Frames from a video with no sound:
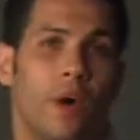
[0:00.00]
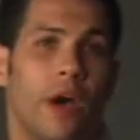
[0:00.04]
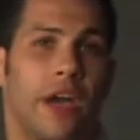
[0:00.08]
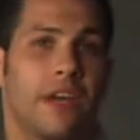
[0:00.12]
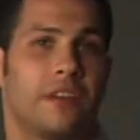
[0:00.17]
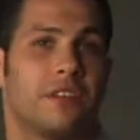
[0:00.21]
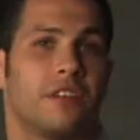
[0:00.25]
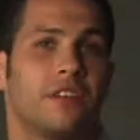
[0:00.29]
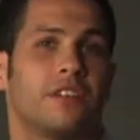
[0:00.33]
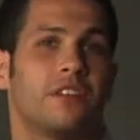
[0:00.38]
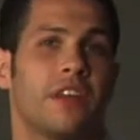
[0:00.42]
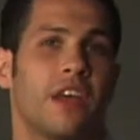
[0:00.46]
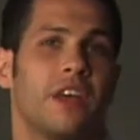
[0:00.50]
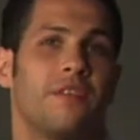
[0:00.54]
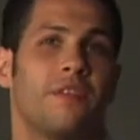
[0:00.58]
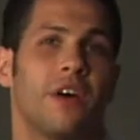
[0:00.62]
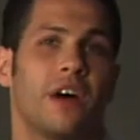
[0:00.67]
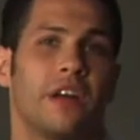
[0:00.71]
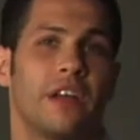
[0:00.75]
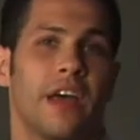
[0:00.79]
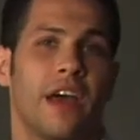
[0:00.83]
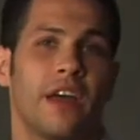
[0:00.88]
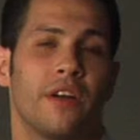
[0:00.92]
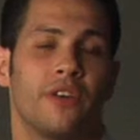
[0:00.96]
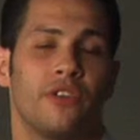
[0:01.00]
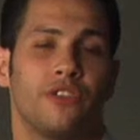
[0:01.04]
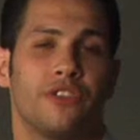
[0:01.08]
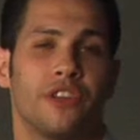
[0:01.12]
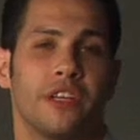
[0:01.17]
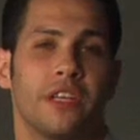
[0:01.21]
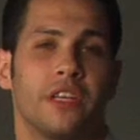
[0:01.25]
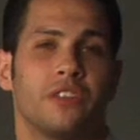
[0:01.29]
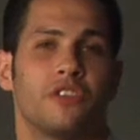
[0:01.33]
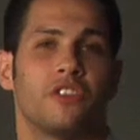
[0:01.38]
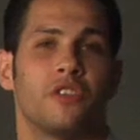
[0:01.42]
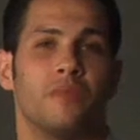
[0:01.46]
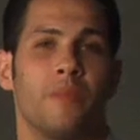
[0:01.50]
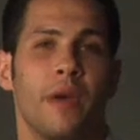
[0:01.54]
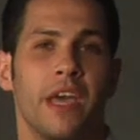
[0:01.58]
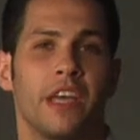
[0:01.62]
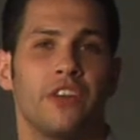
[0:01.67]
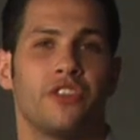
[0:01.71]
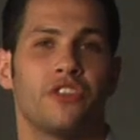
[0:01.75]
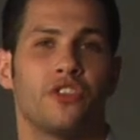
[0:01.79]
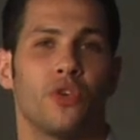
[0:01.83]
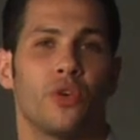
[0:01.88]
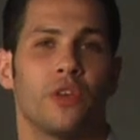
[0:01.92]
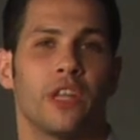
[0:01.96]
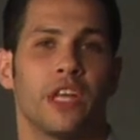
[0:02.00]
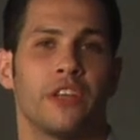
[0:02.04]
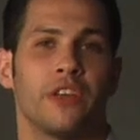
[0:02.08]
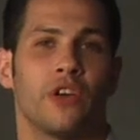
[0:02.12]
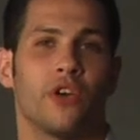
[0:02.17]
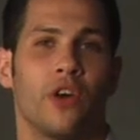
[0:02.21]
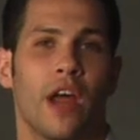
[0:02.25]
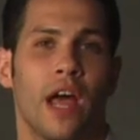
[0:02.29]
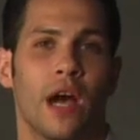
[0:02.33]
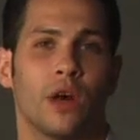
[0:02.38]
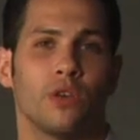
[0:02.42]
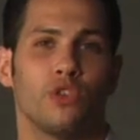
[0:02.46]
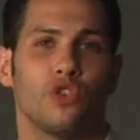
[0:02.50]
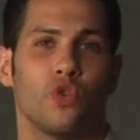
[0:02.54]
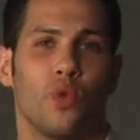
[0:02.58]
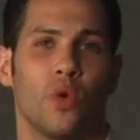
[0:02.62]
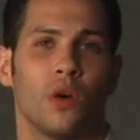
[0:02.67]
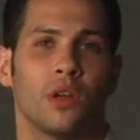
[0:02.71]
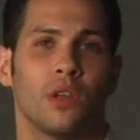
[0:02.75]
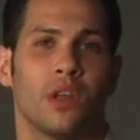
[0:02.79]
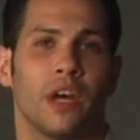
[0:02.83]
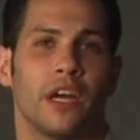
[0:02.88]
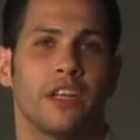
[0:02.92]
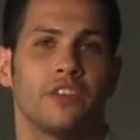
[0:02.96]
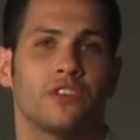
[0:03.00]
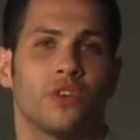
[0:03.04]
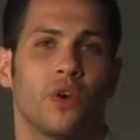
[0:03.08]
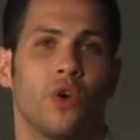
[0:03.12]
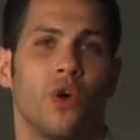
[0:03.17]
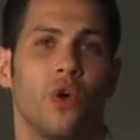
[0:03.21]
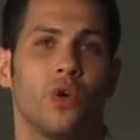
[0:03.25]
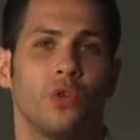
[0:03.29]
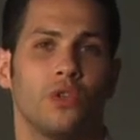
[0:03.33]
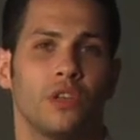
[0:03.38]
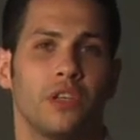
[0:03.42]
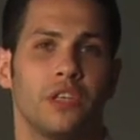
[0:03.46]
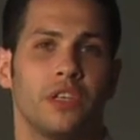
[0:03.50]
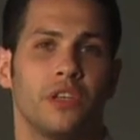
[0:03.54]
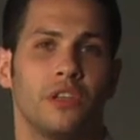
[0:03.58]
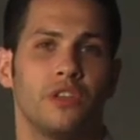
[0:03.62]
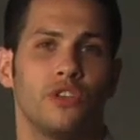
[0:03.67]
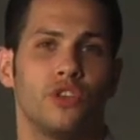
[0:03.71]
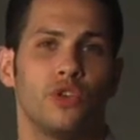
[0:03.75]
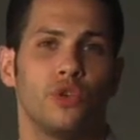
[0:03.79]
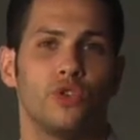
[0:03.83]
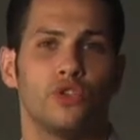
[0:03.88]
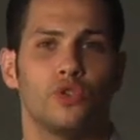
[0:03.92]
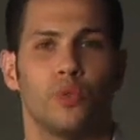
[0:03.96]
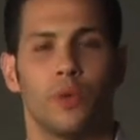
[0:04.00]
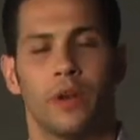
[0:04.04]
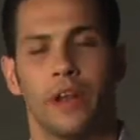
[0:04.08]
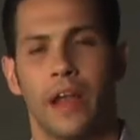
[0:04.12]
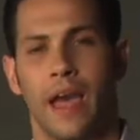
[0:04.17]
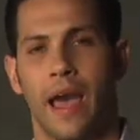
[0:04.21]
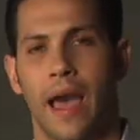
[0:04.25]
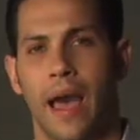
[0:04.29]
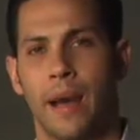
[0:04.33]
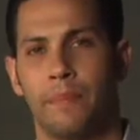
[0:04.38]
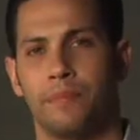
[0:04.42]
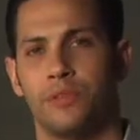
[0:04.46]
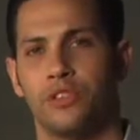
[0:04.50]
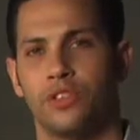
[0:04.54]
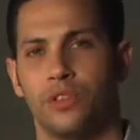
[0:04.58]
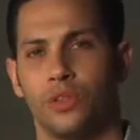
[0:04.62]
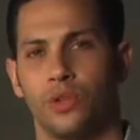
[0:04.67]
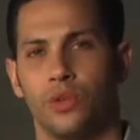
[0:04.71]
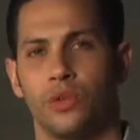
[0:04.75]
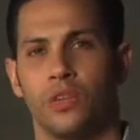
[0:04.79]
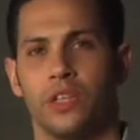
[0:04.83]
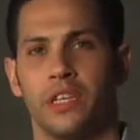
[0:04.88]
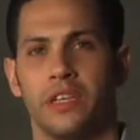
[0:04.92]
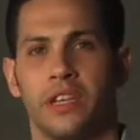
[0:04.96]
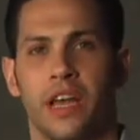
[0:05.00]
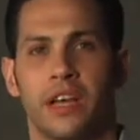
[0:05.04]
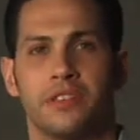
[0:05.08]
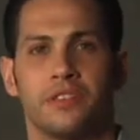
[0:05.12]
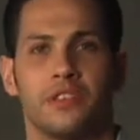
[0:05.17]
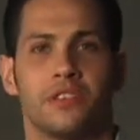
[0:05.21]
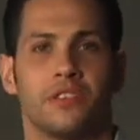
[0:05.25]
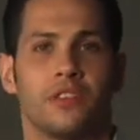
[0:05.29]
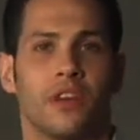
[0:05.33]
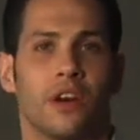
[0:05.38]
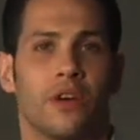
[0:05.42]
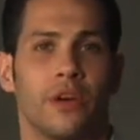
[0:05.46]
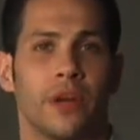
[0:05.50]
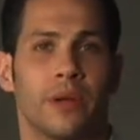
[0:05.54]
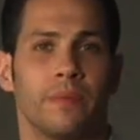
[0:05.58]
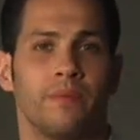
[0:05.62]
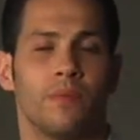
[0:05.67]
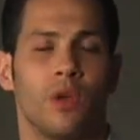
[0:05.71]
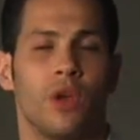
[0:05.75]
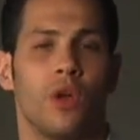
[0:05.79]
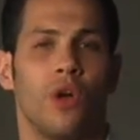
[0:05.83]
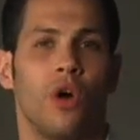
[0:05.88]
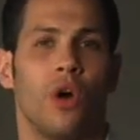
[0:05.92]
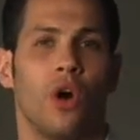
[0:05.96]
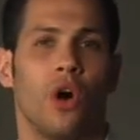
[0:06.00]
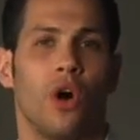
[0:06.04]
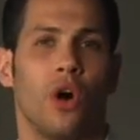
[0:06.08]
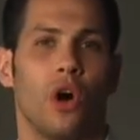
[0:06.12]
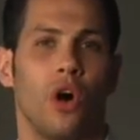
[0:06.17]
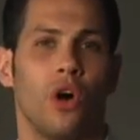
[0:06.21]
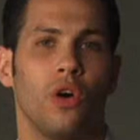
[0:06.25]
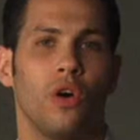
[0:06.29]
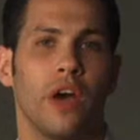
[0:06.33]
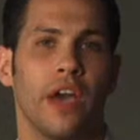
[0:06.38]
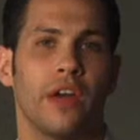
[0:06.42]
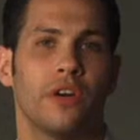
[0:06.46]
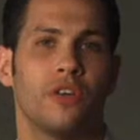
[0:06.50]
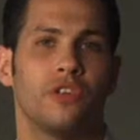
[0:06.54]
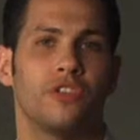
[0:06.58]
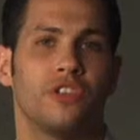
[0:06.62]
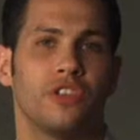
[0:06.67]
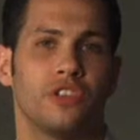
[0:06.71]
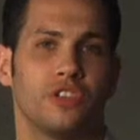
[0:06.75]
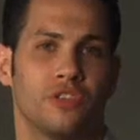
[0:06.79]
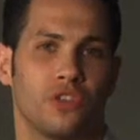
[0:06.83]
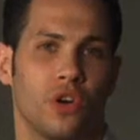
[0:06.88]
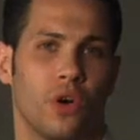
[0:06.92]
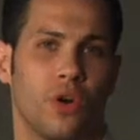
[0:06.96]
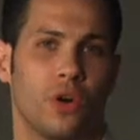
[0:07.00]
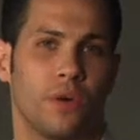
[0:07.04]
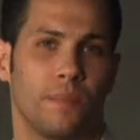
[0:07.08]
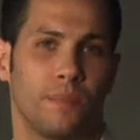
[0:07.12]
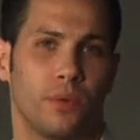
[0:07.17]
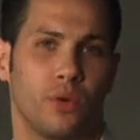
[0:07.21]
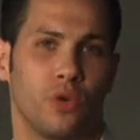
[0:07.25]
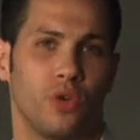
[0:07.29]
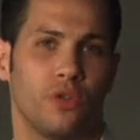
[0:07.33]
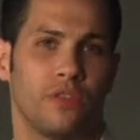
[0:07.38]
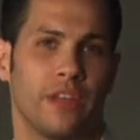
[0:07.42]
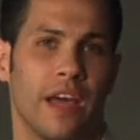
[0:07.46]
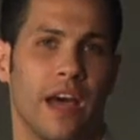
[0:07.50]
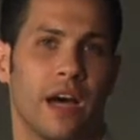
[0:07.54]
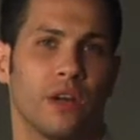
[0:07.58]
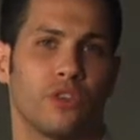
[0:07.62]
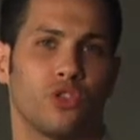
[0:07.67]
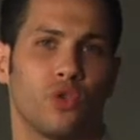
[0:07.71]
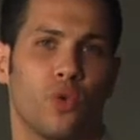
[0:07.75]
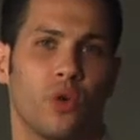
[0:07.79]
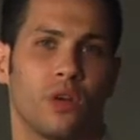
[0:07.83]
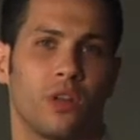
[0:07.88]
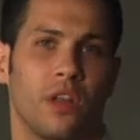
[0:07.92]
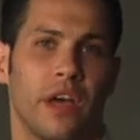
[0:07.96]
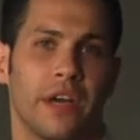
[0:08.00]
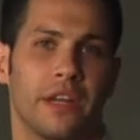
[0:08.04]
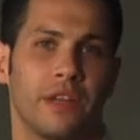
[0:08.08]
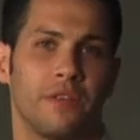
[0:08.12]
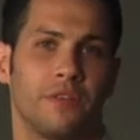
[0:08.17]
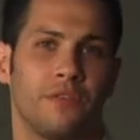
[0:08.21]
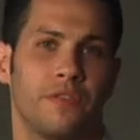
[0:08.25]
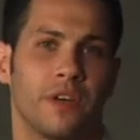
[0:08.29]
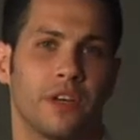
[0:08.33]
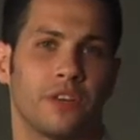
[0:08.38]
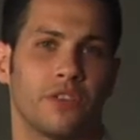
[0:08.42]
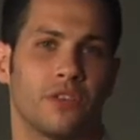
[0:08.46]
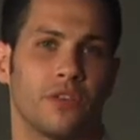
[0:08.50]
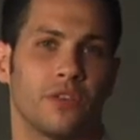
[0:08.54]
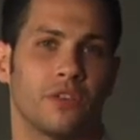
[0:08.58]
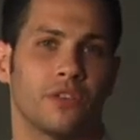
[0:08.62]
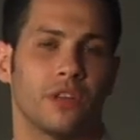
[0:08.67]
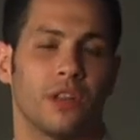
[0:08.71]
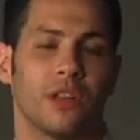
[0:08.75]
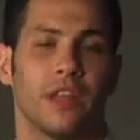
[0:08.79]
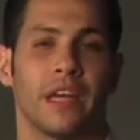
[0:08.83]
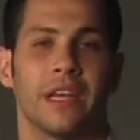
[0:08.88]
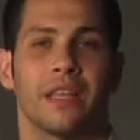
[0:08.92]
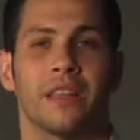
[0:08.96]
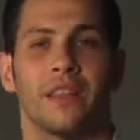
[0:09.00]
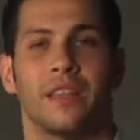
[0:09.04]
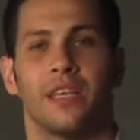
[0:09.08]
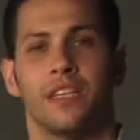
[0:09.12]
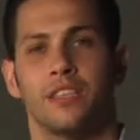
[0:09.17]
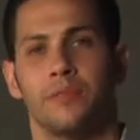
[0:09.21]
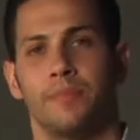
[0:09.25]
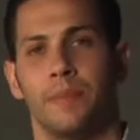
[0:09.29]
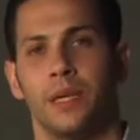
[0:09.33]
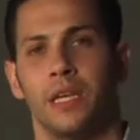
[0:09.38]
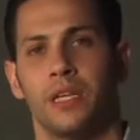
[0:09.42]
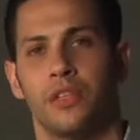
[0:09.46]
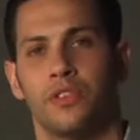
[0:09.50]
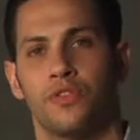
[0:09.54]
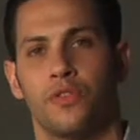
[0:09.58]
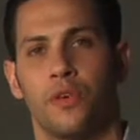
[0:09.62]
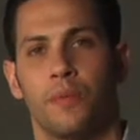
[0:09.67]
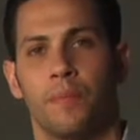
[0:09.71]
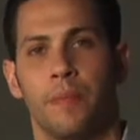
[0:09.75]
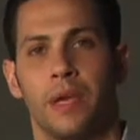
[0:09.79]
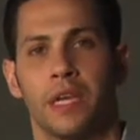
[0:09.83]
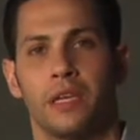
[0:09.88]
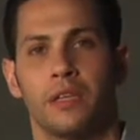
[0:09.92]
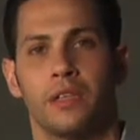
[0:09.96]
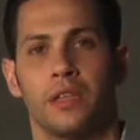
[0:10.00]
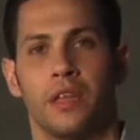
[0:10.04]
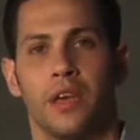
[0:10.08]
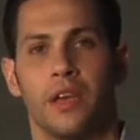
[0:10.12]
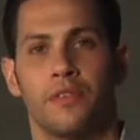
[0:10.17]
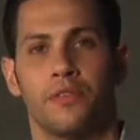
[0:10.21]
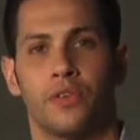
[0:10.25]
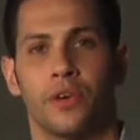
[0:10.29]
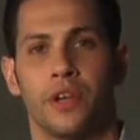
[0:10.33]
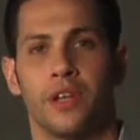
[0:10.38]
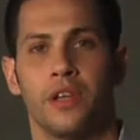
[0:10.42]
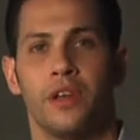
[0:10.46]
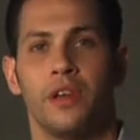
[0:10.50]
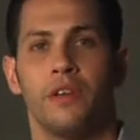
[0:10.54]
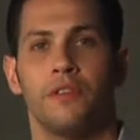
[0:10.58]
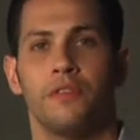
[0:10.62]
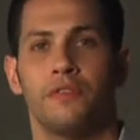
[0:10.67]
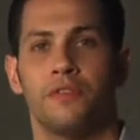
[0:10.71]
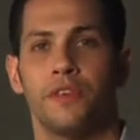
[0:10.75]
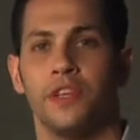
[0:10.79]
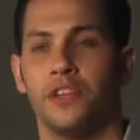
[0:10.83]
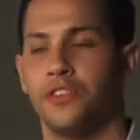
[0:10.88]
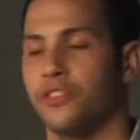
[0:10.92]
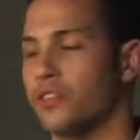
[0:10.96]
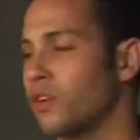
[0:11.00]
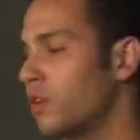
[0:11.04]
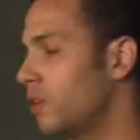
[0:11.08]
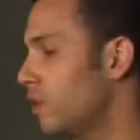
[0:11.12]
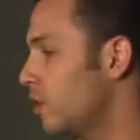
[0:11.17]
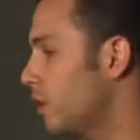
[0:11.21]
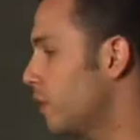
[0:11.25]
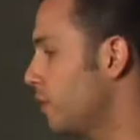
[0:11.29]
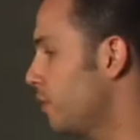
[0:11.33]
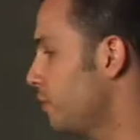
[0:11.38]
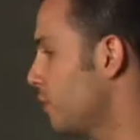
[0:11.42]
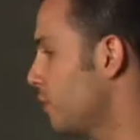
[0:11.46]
way to save on energy is to make sure that your outdoor lights are only in use when absolutely necessary. All Energy Star approved outdoor lighting fixtures like this piece from Minka Lavery feature a